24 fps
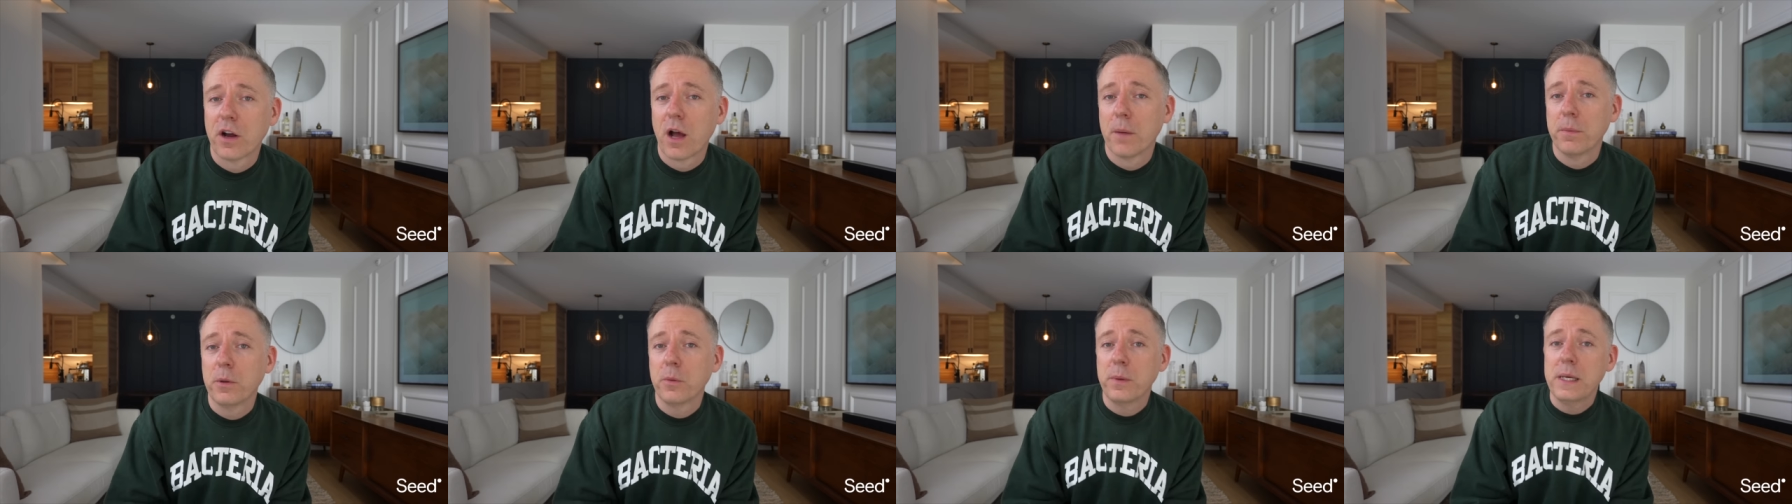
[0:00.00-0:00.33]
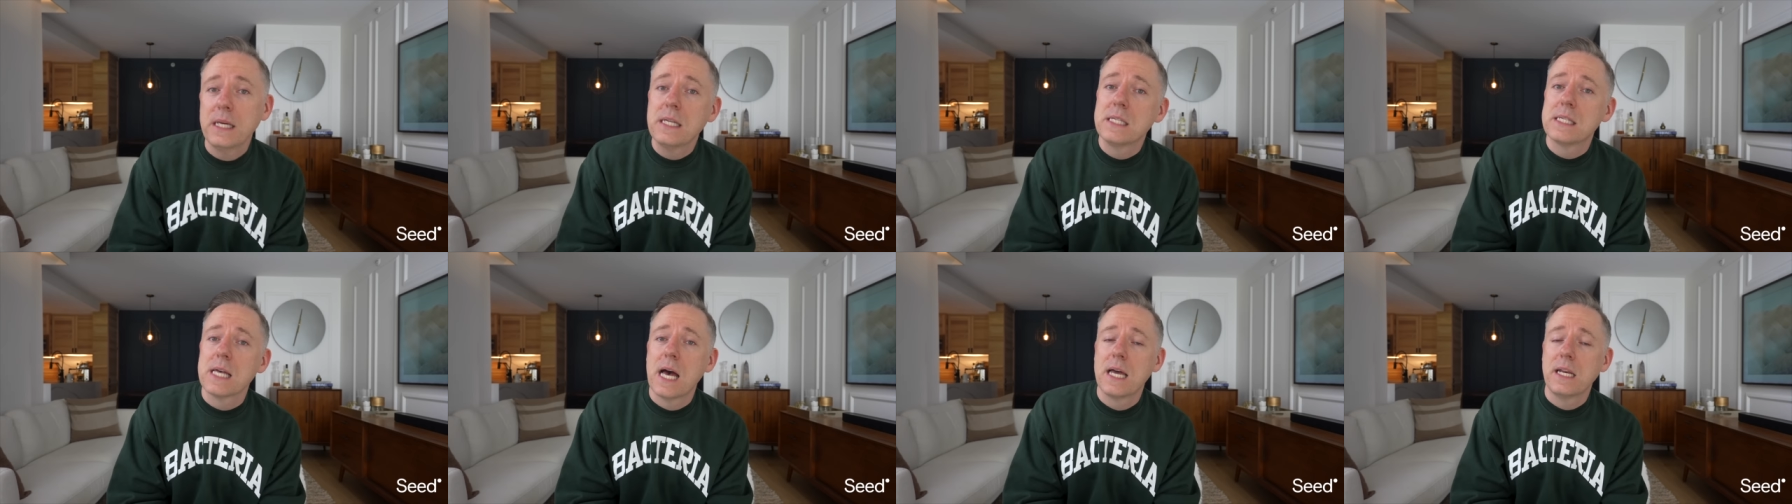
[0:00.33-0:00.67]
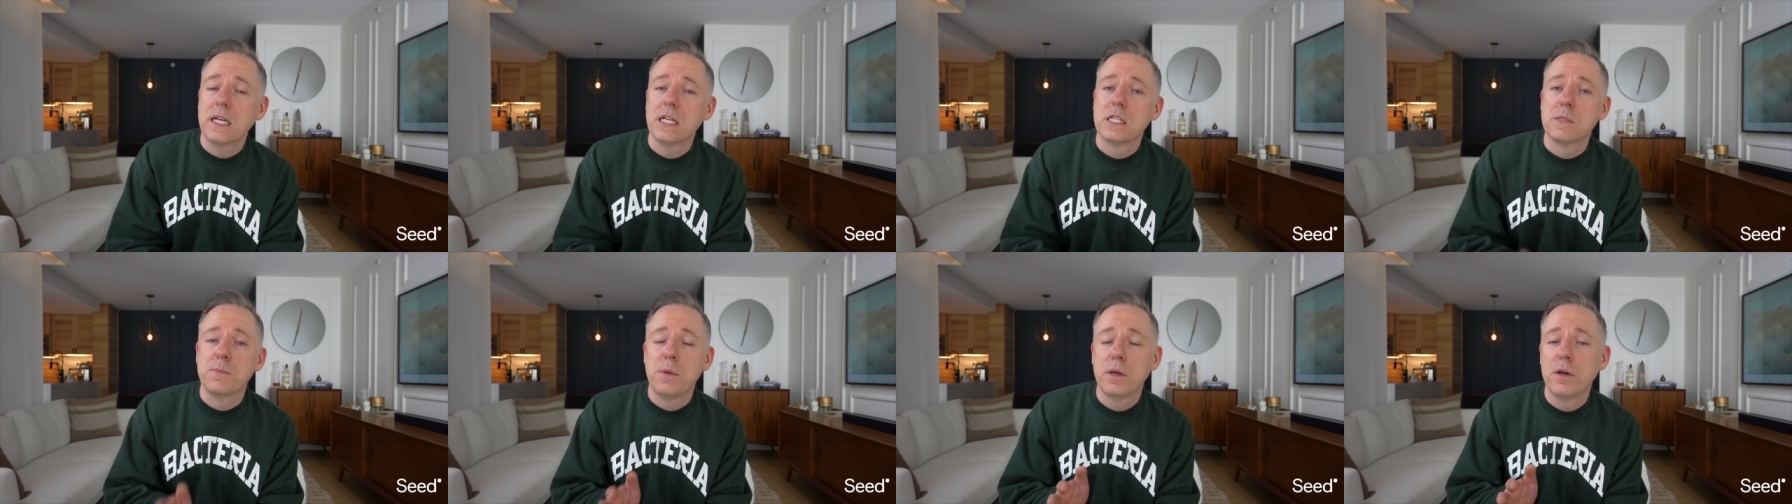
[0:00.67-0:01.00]
couple of weeks
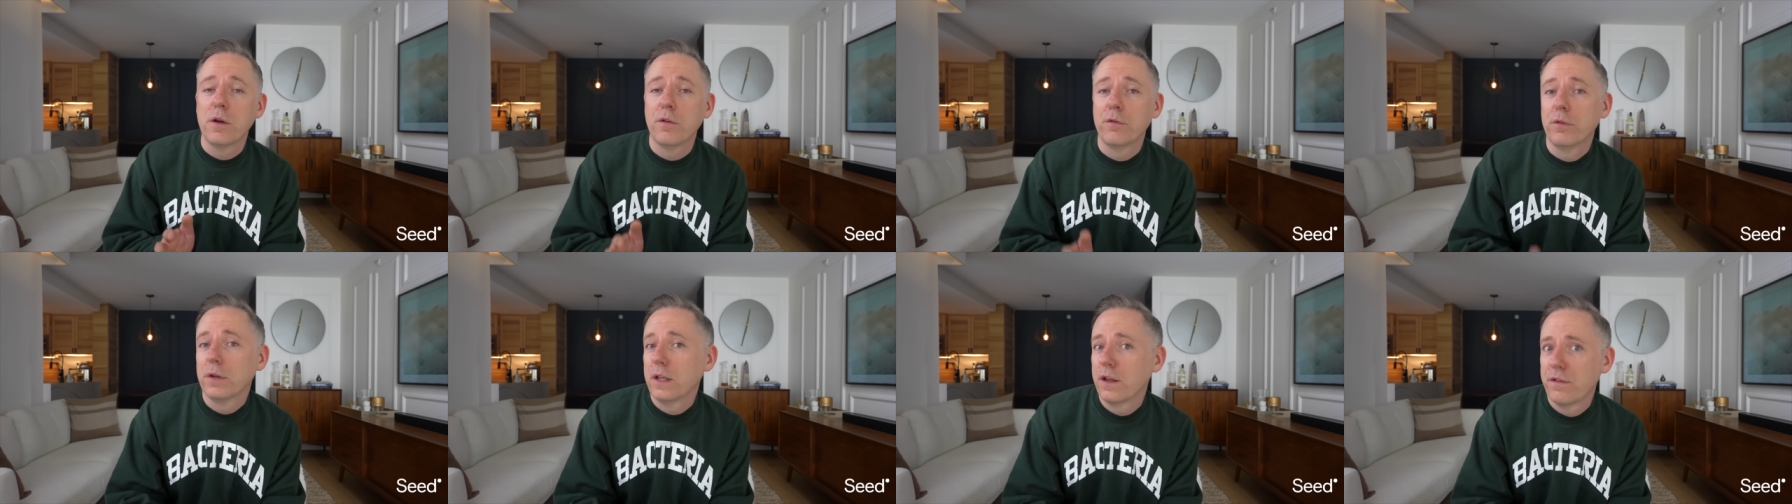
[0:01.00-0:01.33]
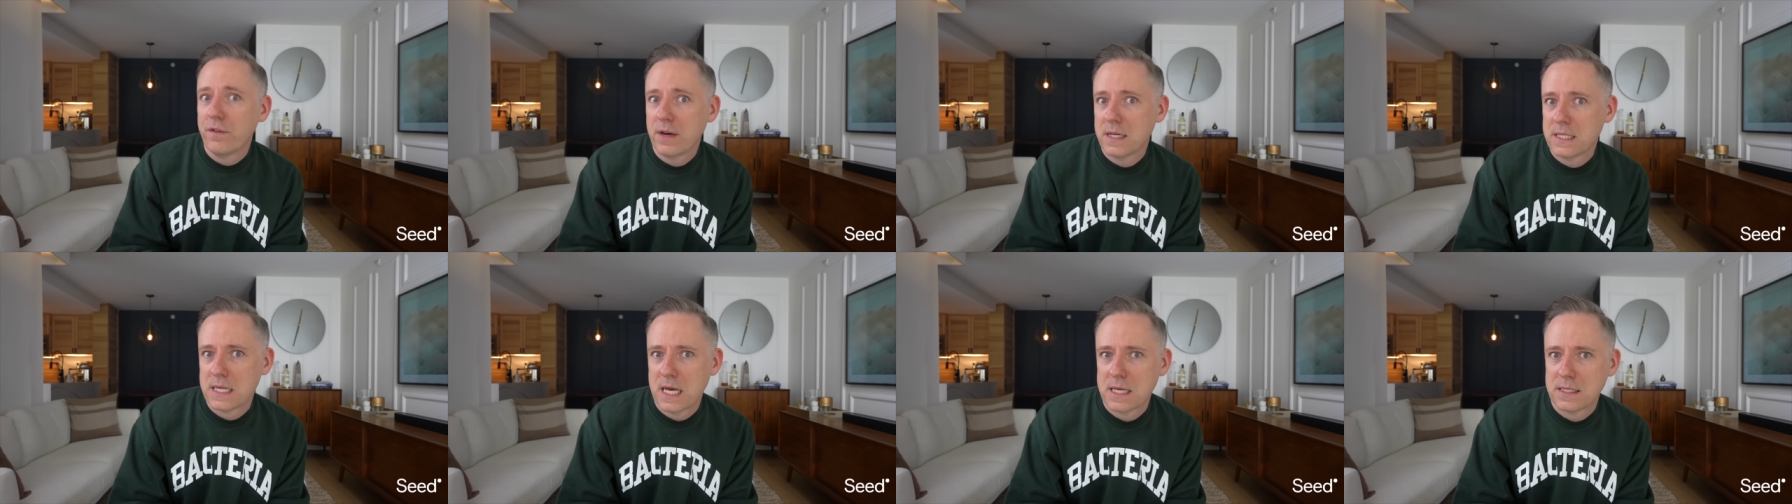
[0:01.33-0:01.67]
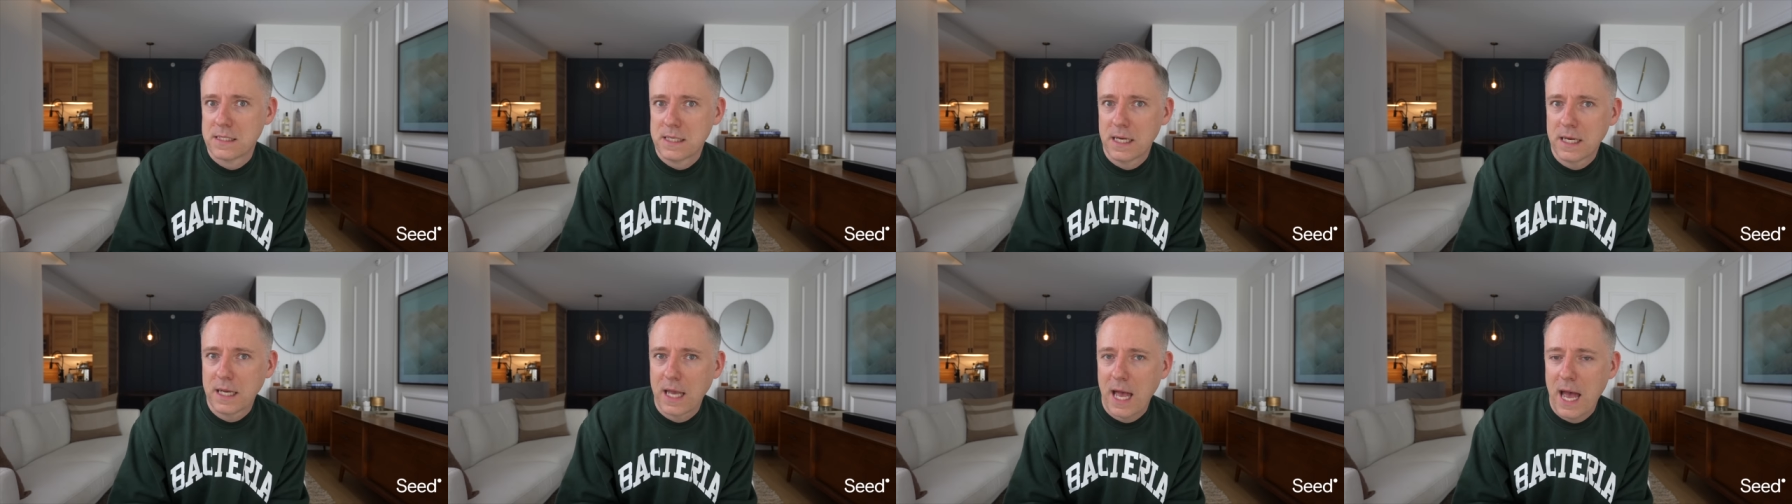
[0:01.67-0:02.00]
and it's been really
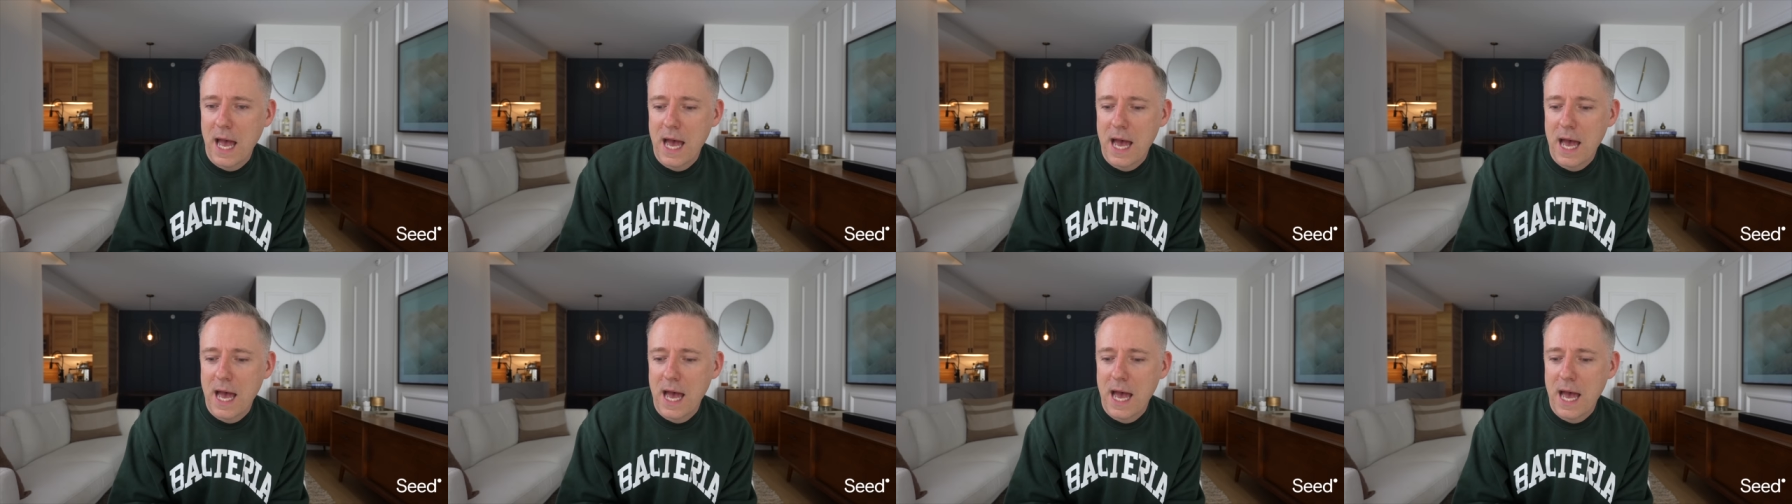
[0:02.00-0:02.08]
fantastic.